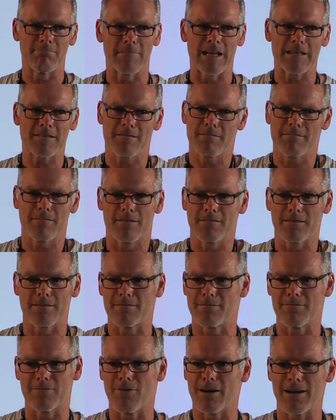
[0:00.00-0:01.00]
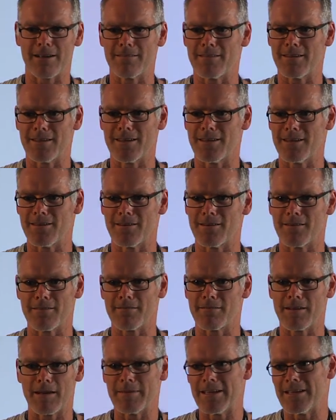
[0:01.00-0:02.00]
that's not guarantee, uh,
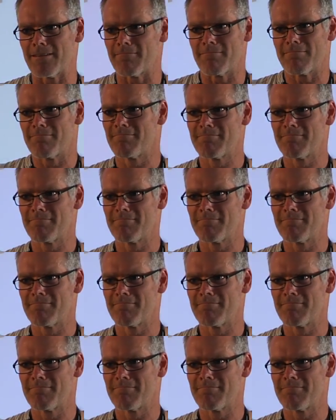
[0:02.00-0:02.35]
I mean,